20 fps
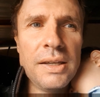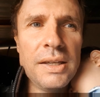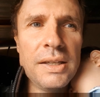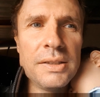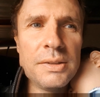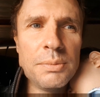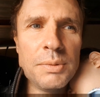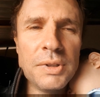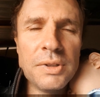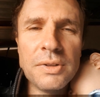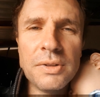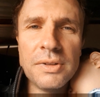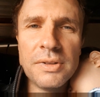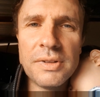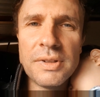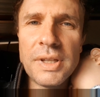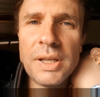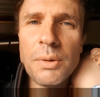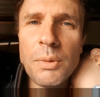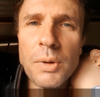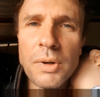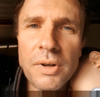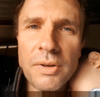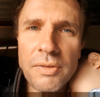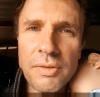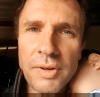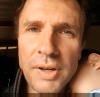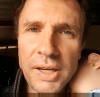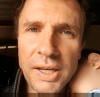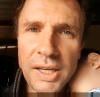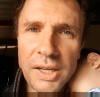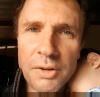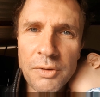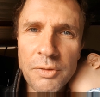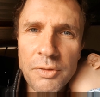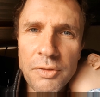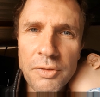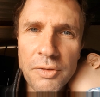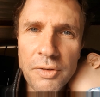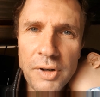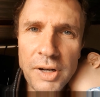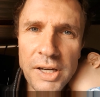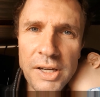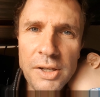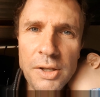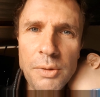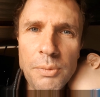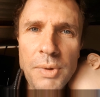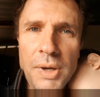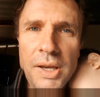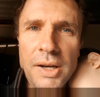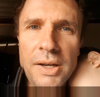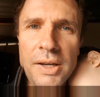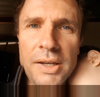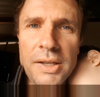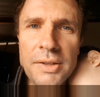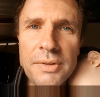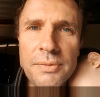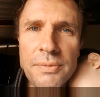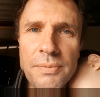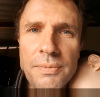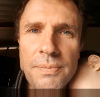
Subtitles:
It's because they want to fucking free humanity.